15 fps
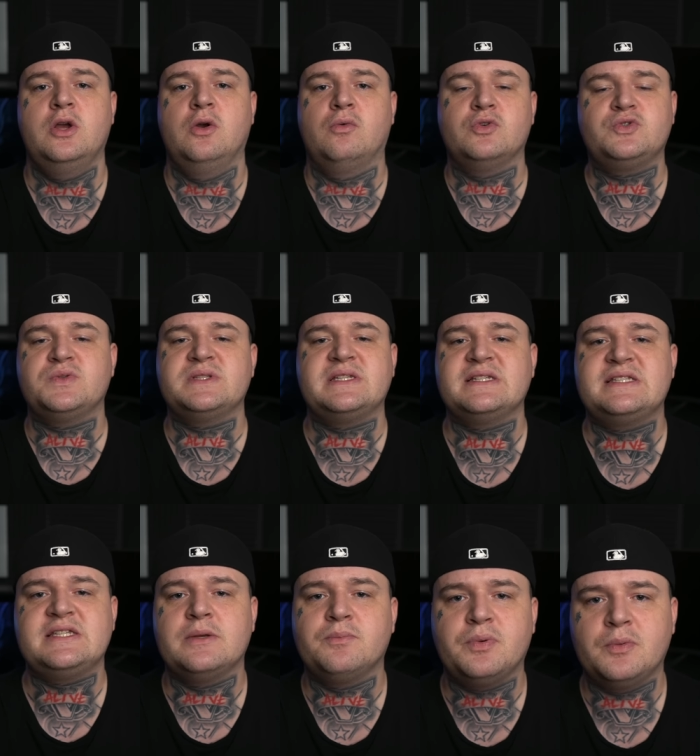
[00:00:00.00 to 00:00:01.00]
which was a
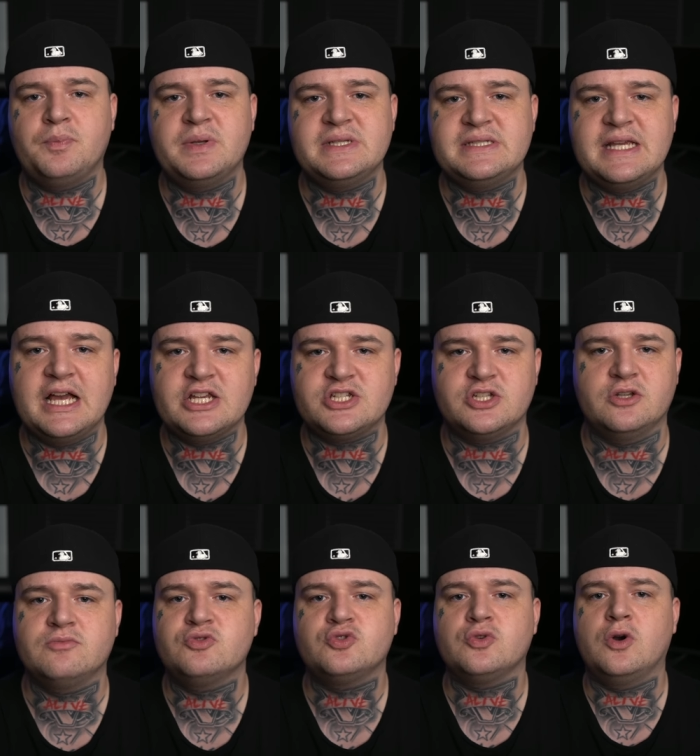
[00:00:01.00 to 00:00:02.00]
simple possession.
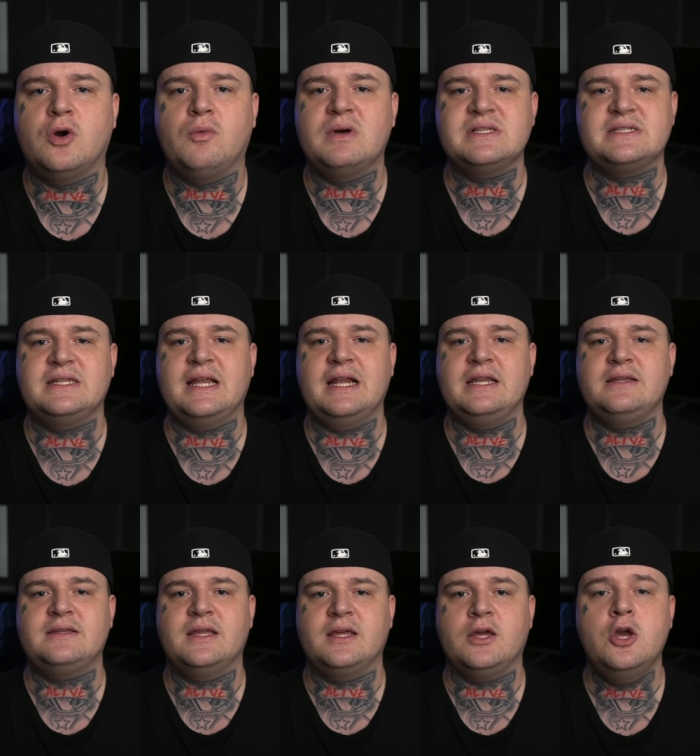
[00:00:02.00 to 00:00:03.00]
I'm sure it wasn't
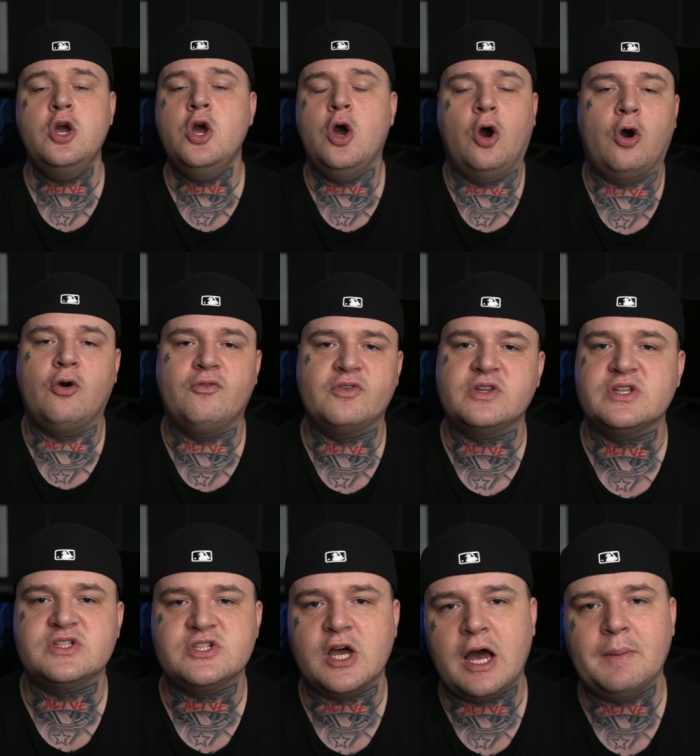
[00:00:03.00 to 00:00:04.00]
anything over the
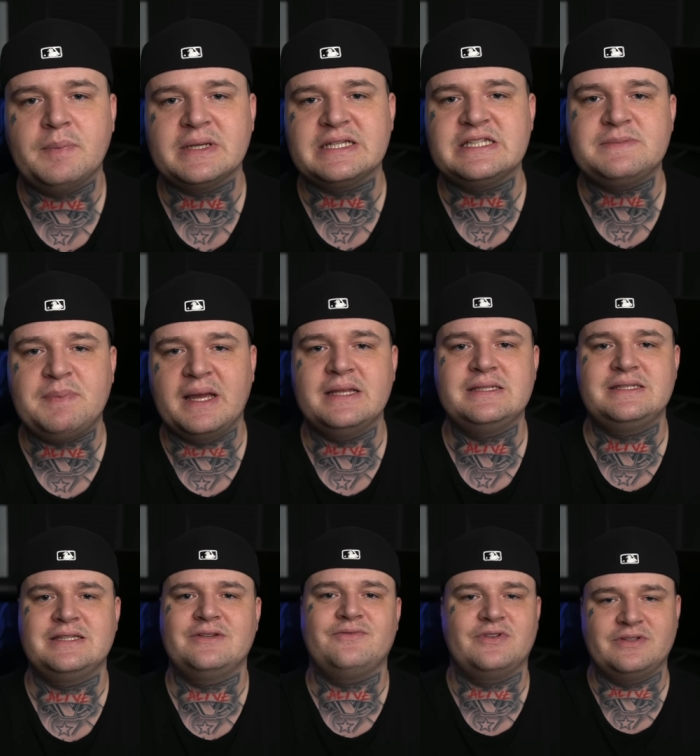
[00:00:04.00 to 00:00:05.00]
top
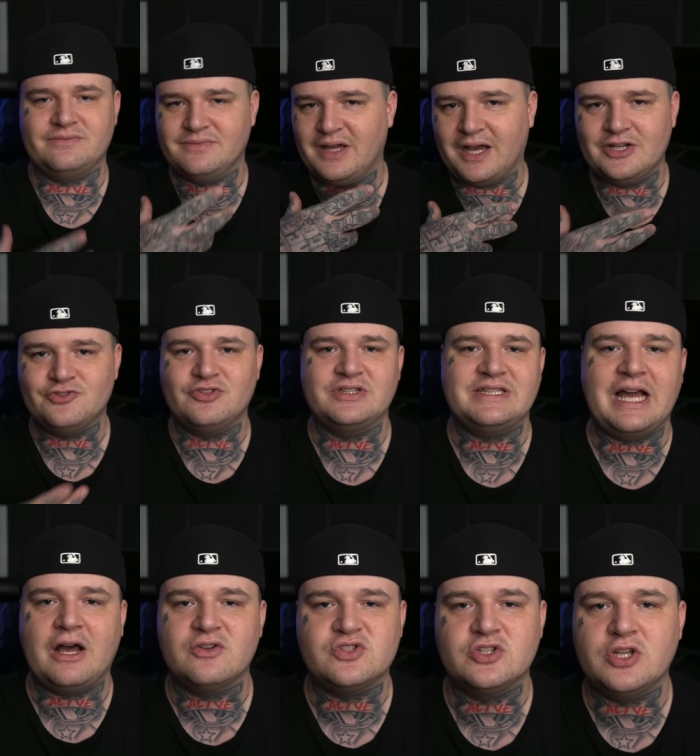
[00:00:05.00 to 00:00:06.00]
expensive, a
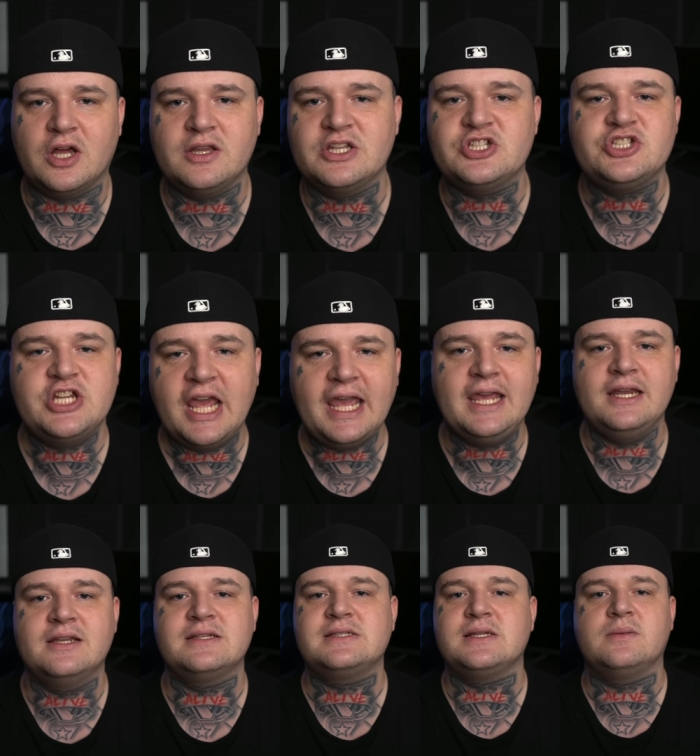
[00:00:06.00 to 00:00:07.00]
$100,000 chain
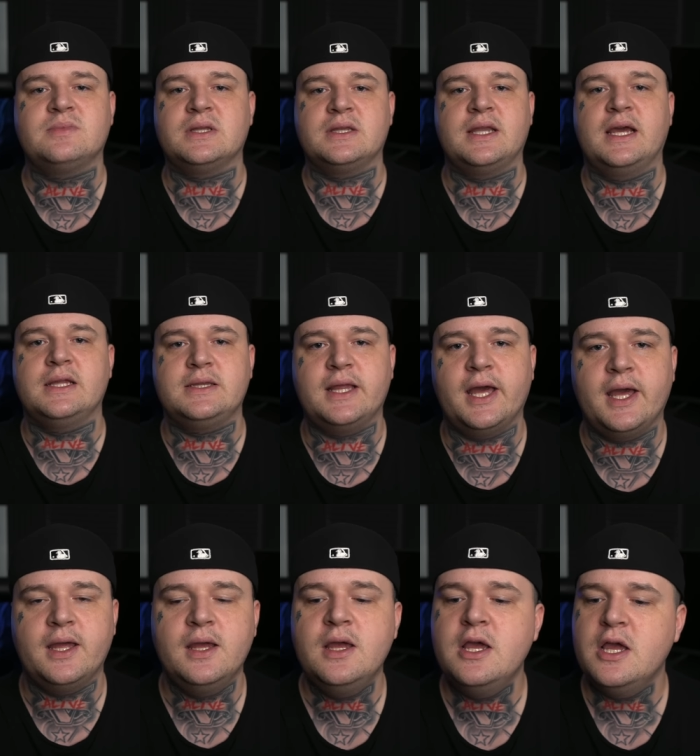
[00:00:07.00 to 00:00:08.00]
or something like
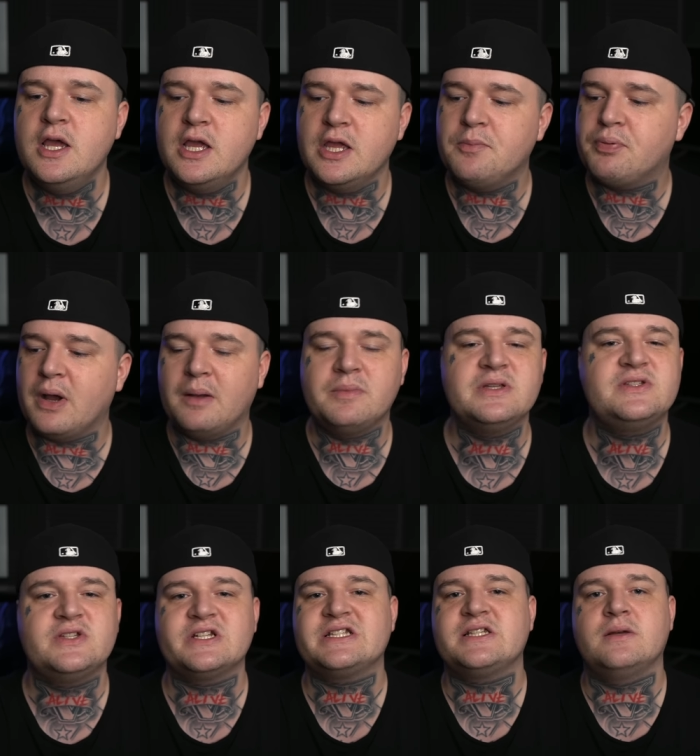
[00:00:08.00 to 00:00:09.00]
that. He probably
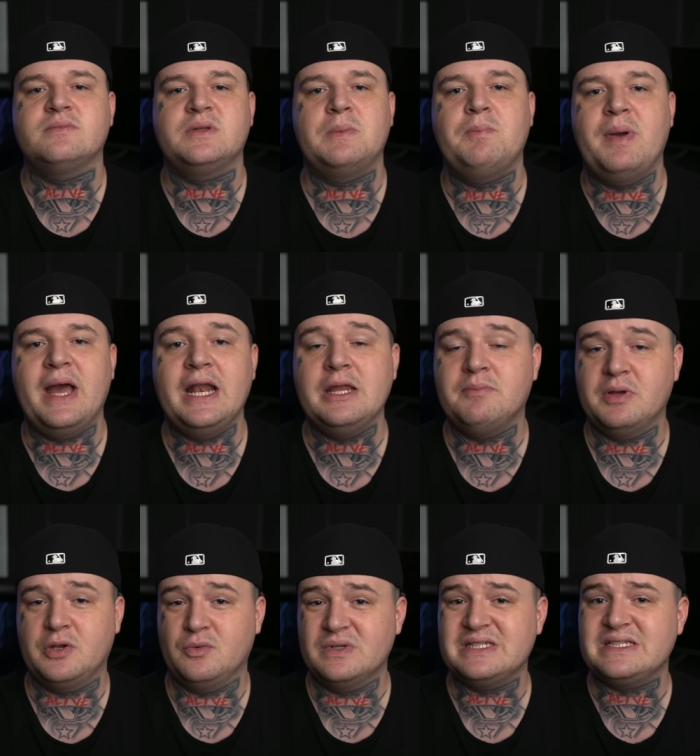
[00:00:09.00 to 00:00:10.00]
took something petty, but
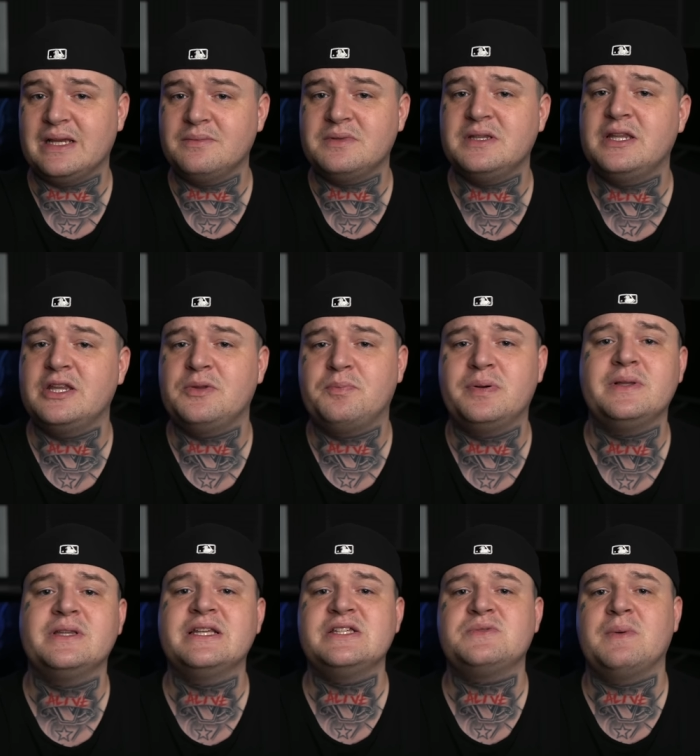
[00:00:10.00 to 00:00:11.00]
it was something that the police